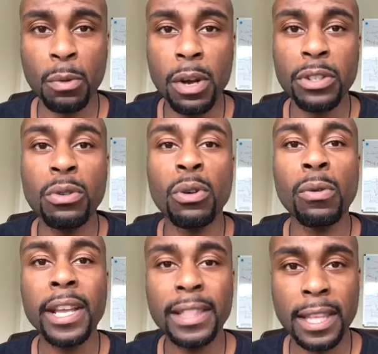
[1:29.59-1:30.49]
We want to
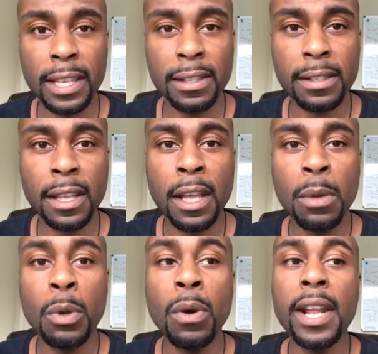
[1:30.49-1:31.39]
create things.
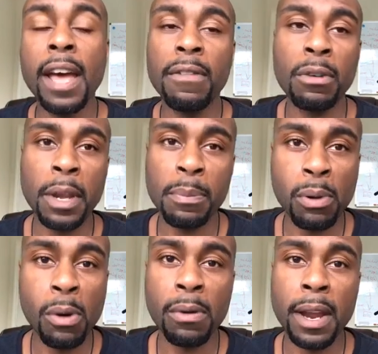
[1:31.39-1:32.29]
We want to have a great
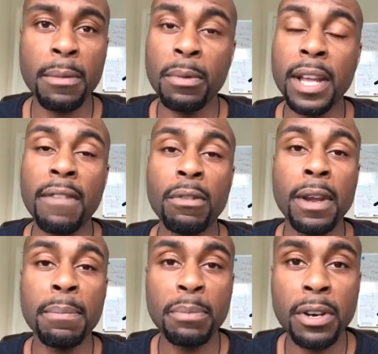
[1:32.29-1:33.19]
program. We want to have a
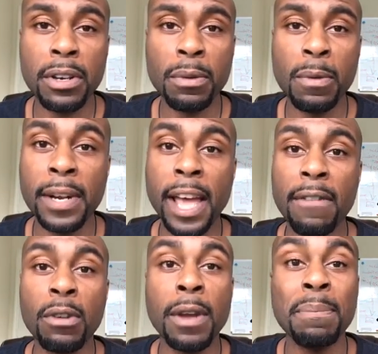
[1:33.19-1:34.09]
great book. We want to
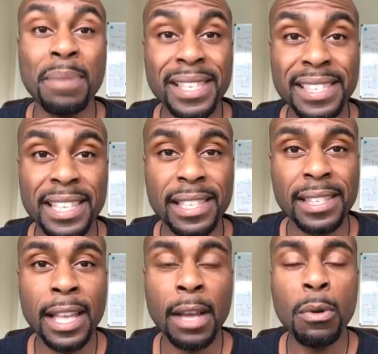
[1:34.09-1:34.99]
have a great
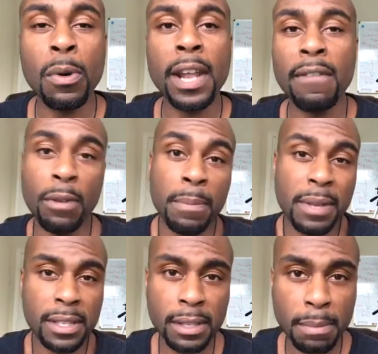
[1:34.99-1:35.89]
business. We want to have a great
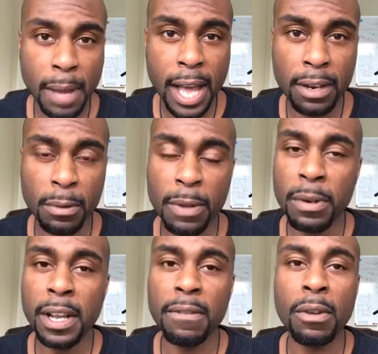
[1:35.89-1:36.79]
business model. We
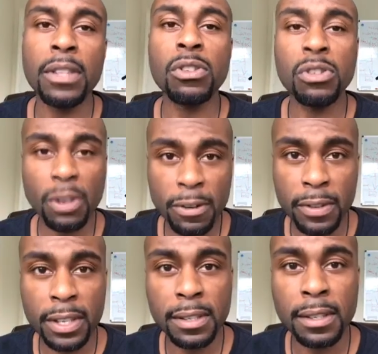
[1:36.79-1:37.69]
want to have a great
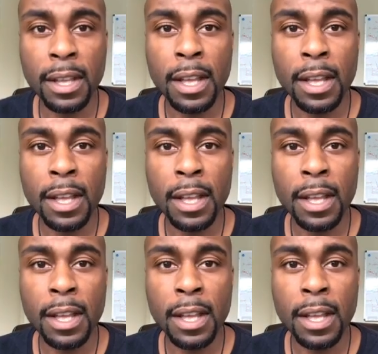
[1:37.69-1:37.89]
service.